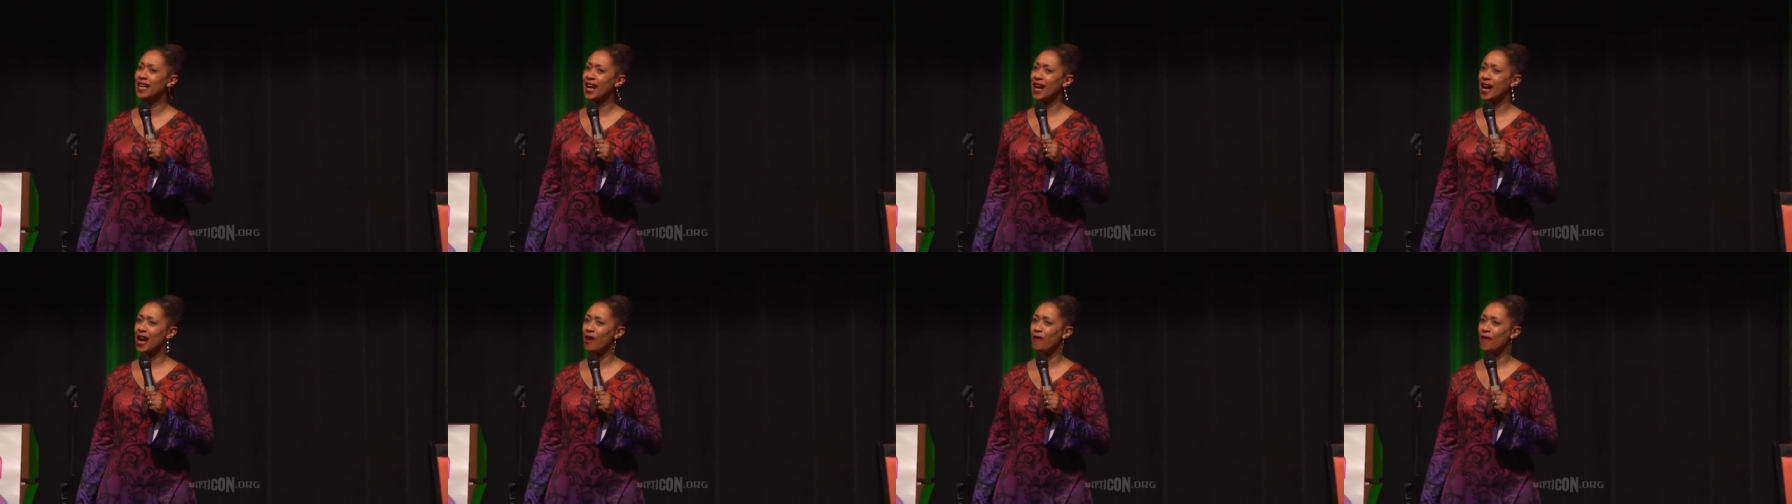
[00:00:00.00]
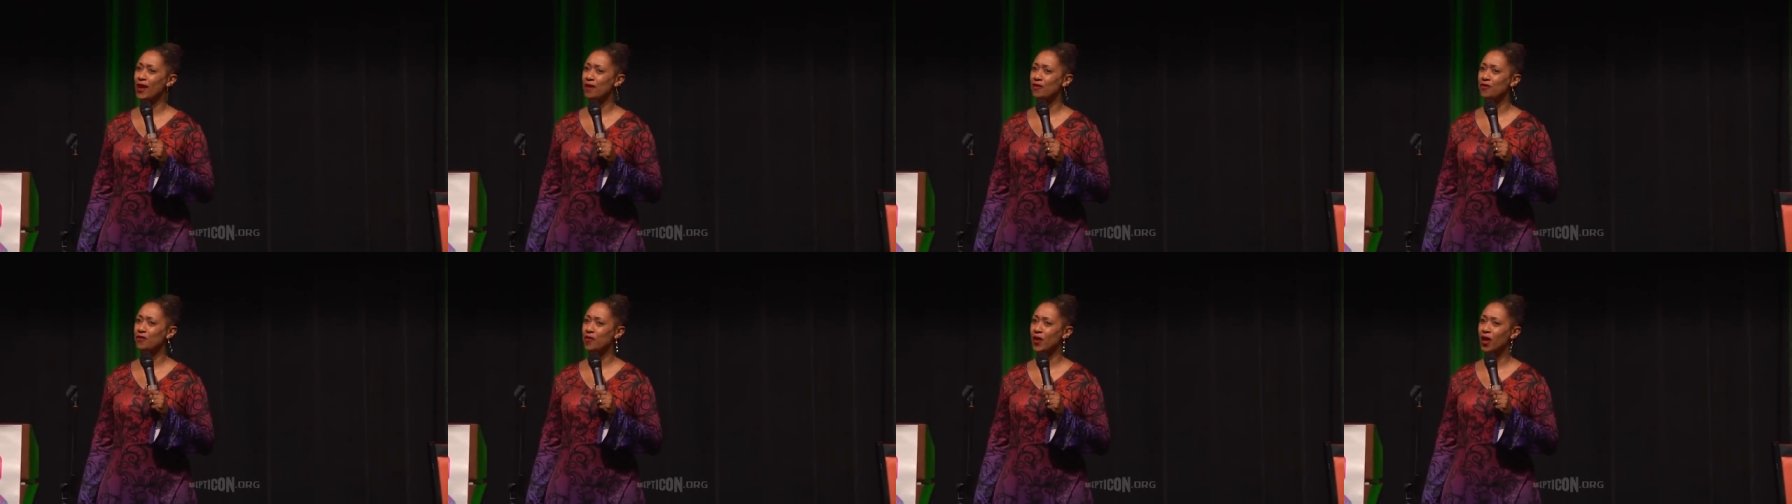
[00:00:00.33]
how
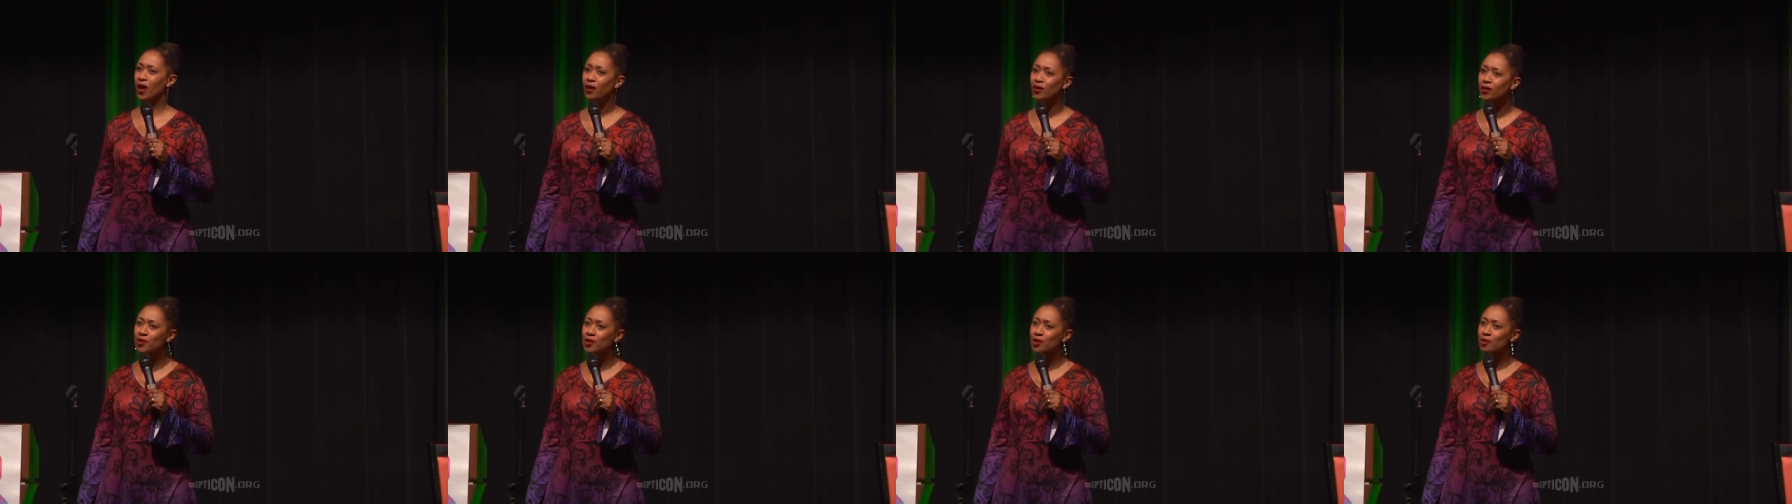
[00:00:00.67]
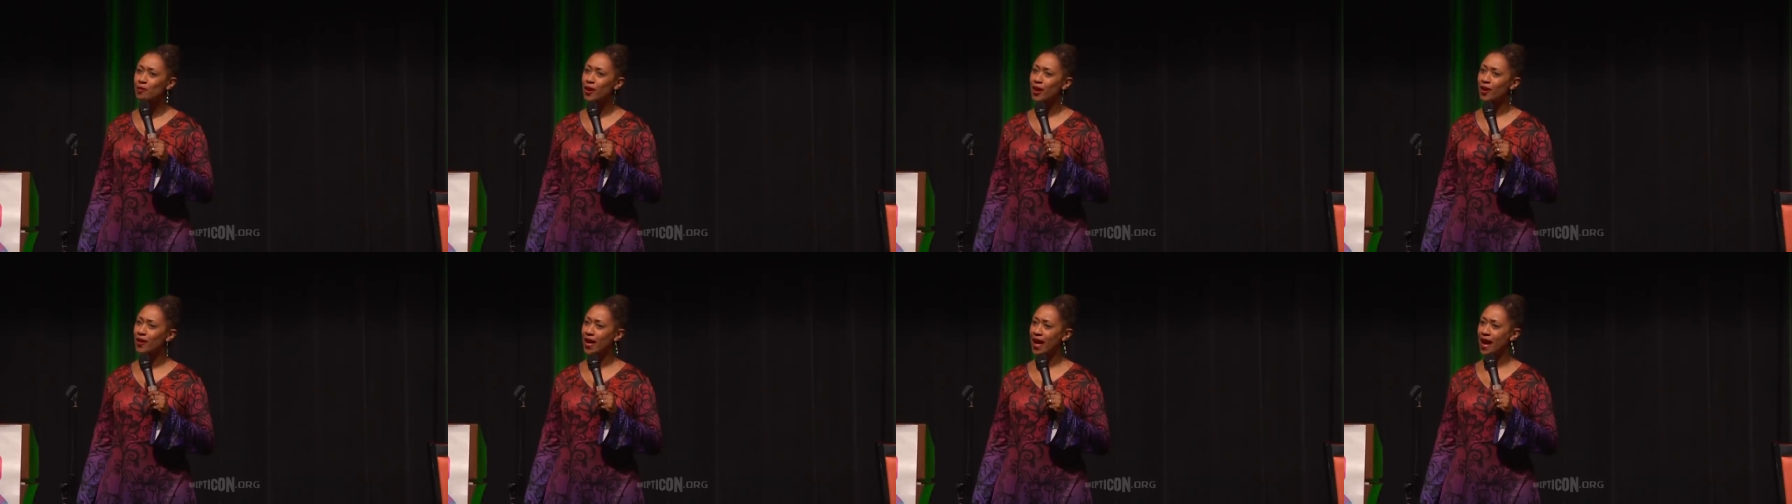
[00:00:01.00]
I felt
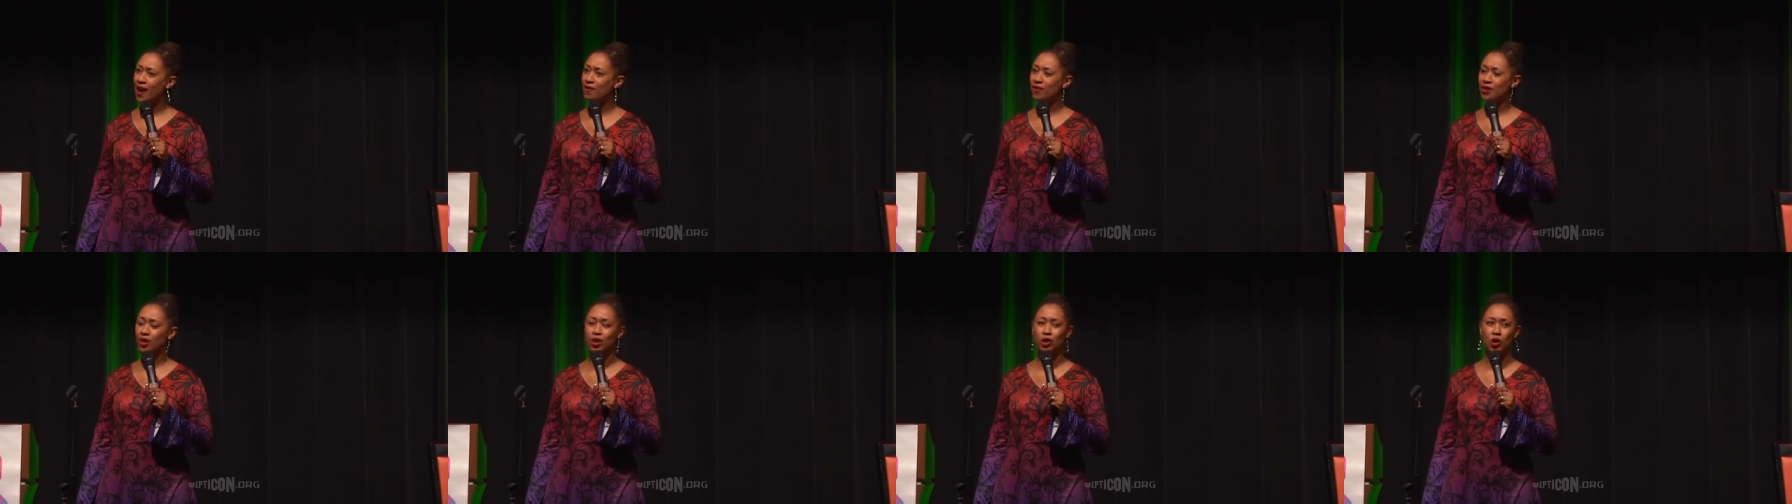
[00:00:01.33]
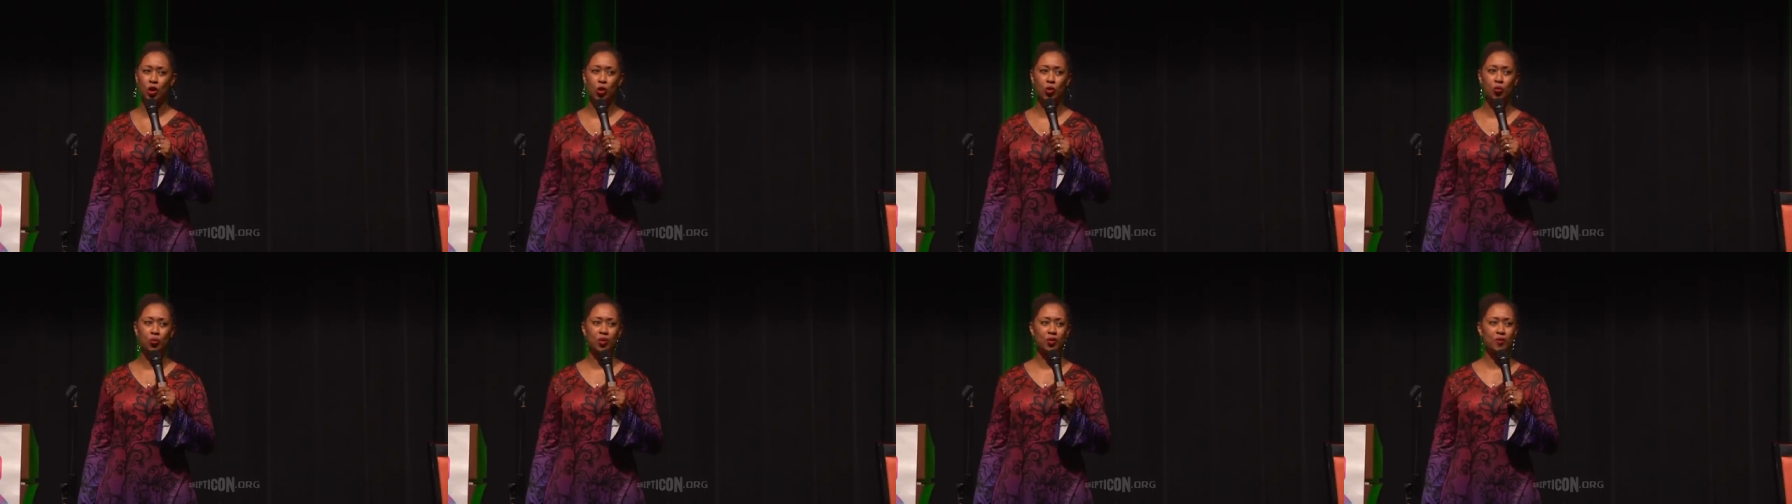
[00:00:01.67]
about having an
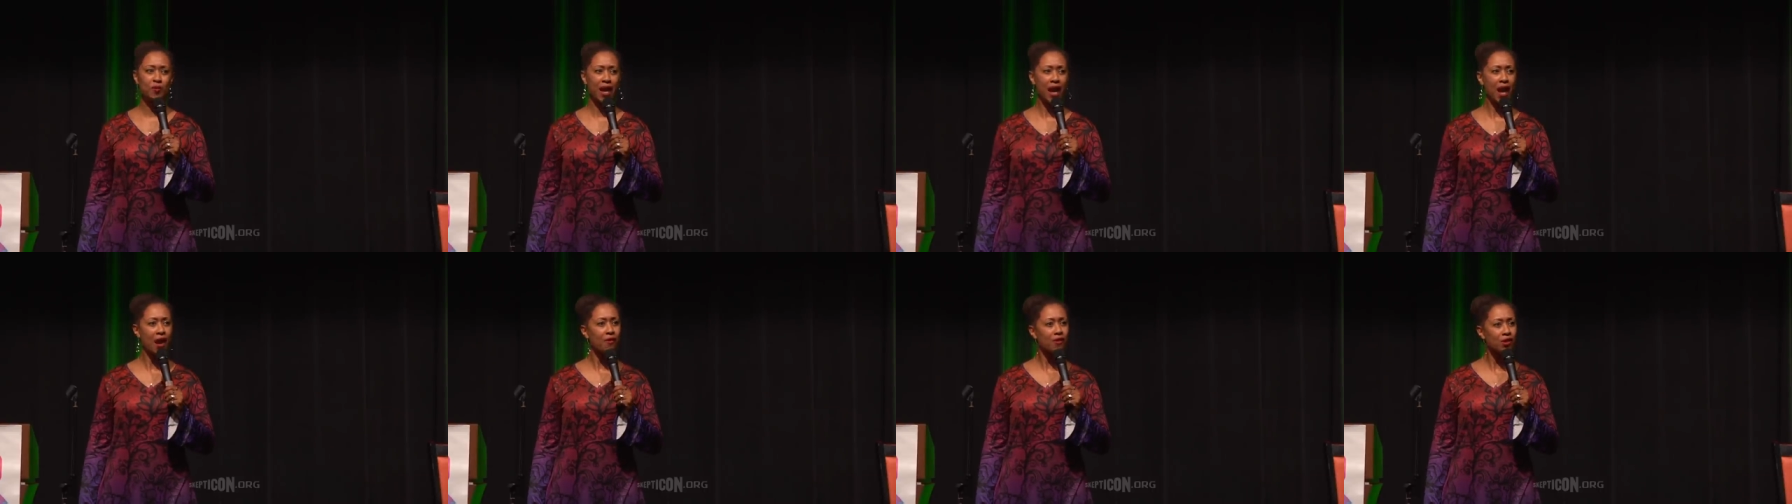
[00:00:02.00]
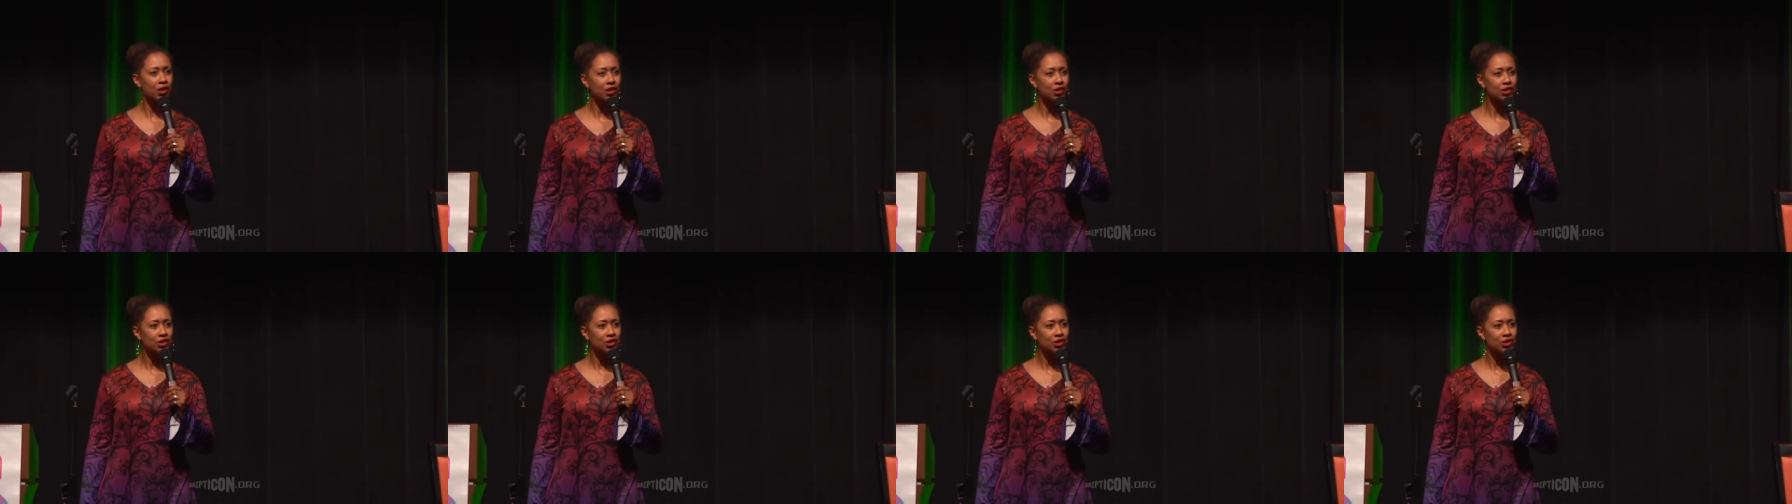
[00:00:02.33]
open
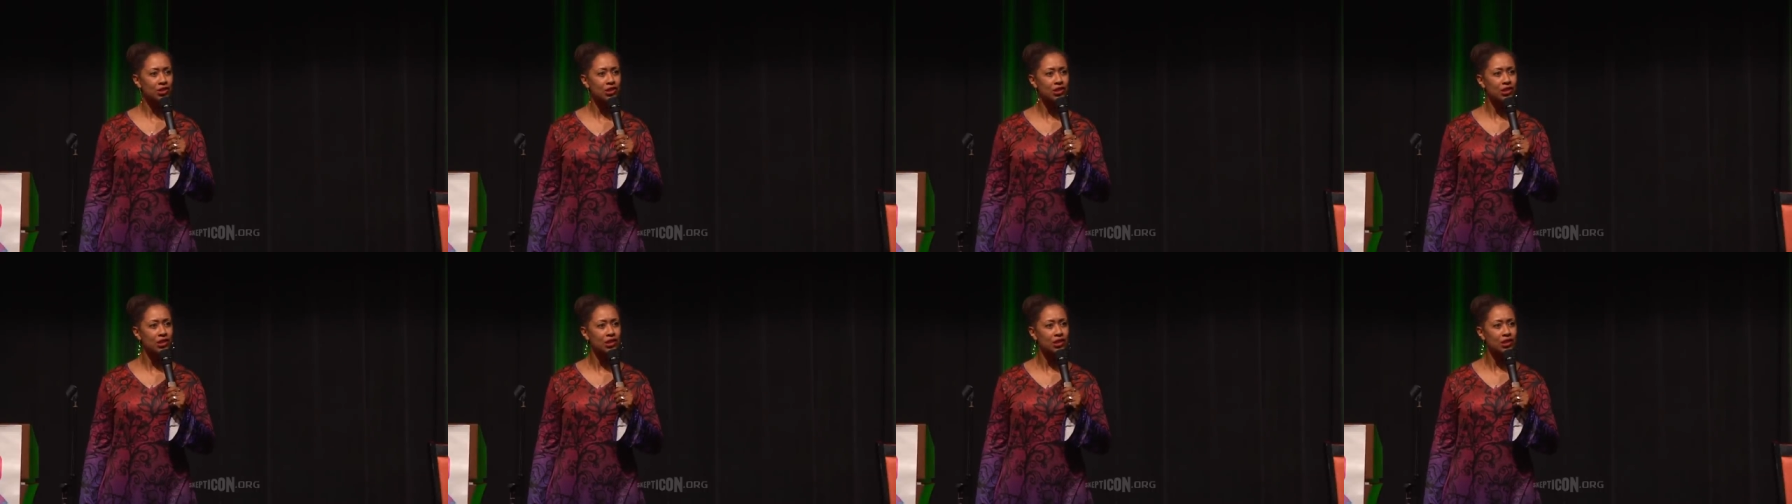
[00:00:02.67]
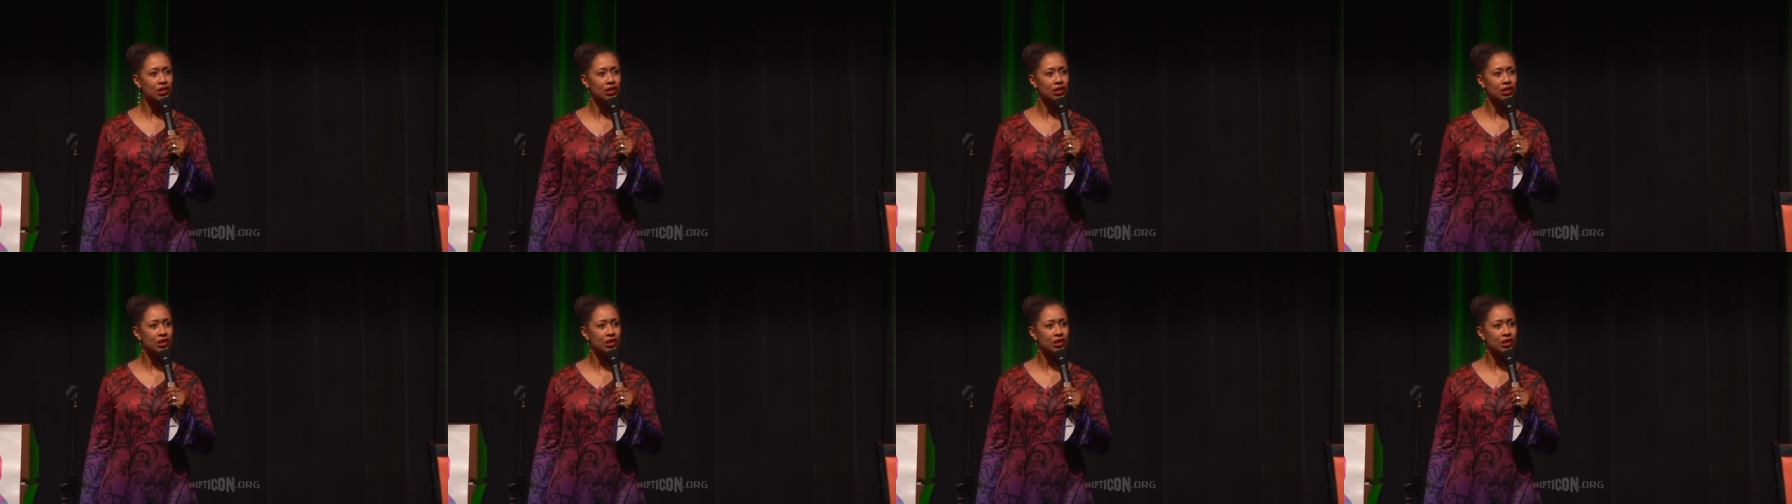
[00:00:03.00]
marriage.